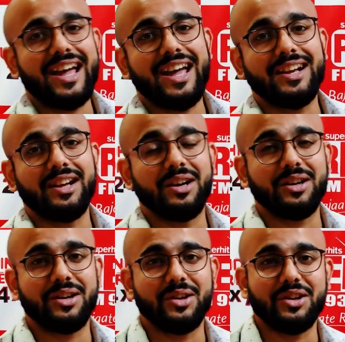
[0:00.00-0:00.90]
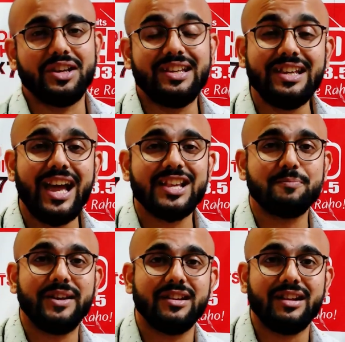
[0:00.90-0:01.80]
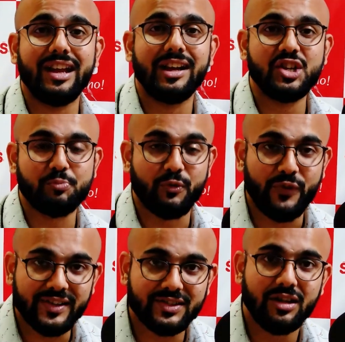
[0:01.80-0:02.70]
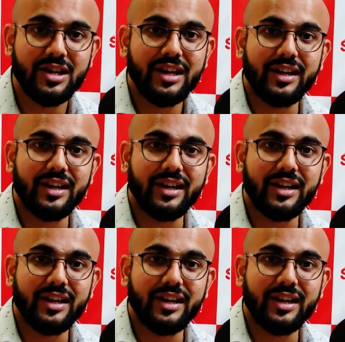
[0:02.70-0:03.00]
And he has been an English professor.